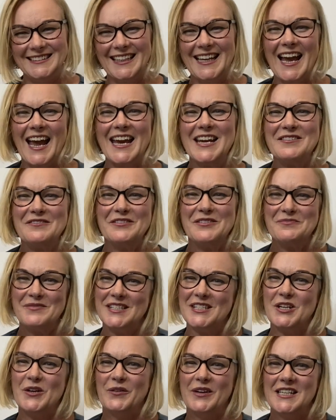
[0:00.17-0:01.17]
Kate from
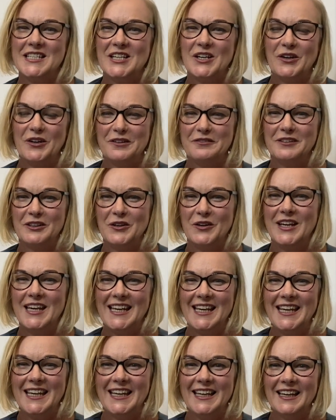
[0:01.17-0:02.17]
Sew Into
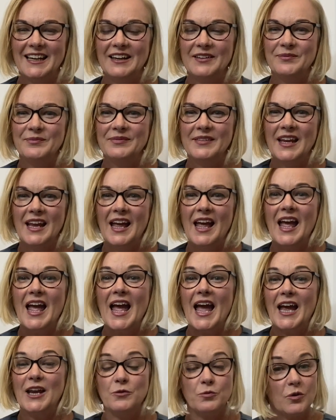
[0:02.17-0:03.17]
Overlocking here,
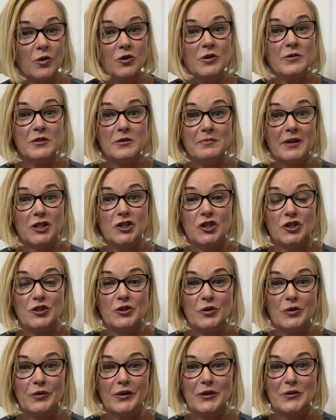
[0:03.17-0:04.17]
and welcome to my
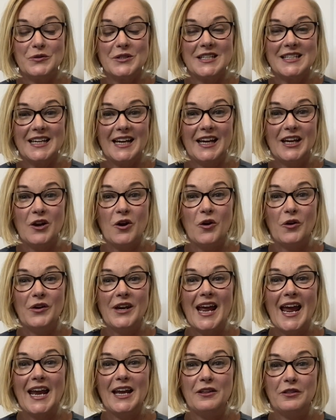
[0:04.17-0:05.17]
tutorial today
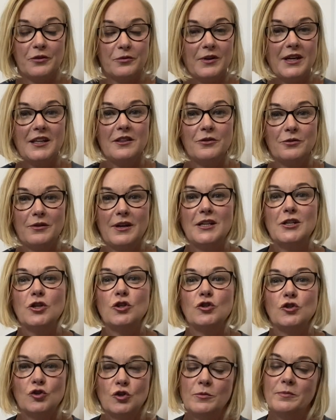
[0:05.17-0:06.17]
on a 3-thread
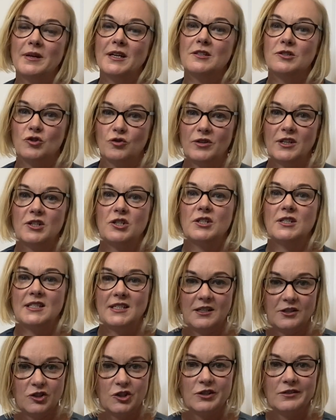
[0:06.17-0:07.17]
super stretch
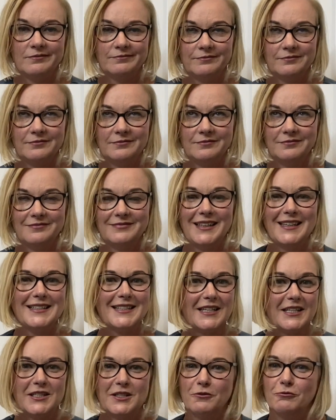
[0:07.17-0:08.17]
stitch. Yes,
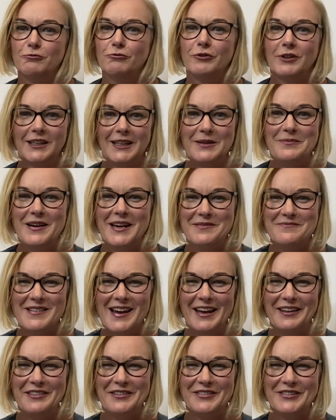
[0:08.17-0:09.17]
it's a really big
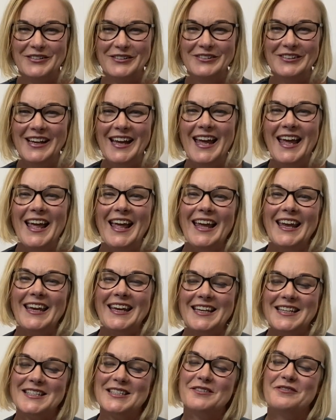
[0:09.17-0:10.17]
mouthful.
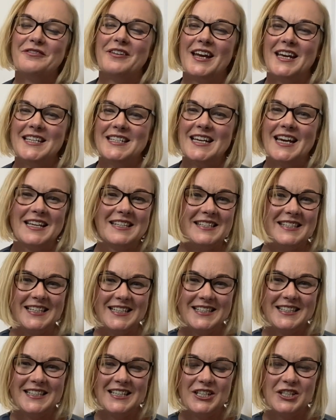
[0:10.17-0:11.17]
It's a
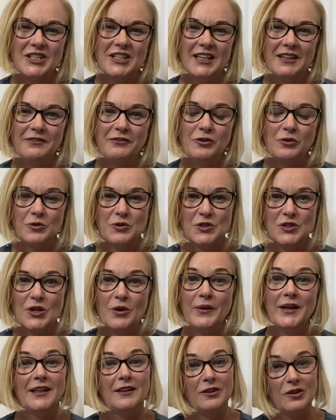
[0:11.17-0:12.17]
fantastic stitch if you're
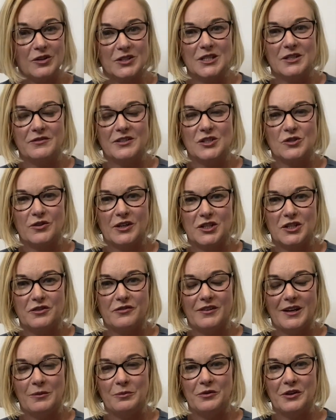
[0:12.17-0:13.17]
sewing lots of stretch
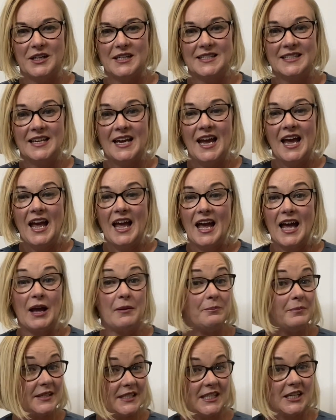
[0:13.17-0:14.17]
fabrics,
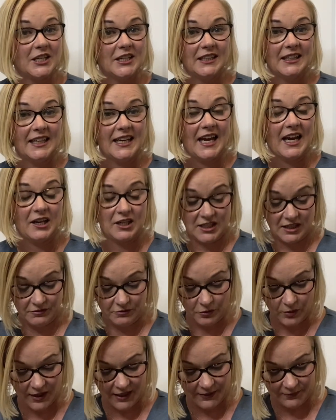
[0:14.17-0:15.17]
particularly
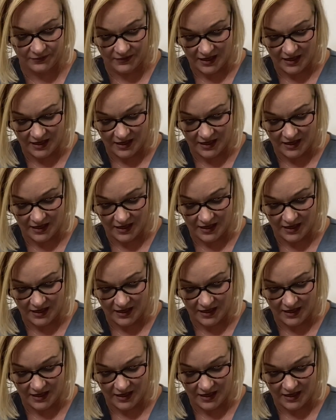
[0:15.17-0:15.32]
activewear.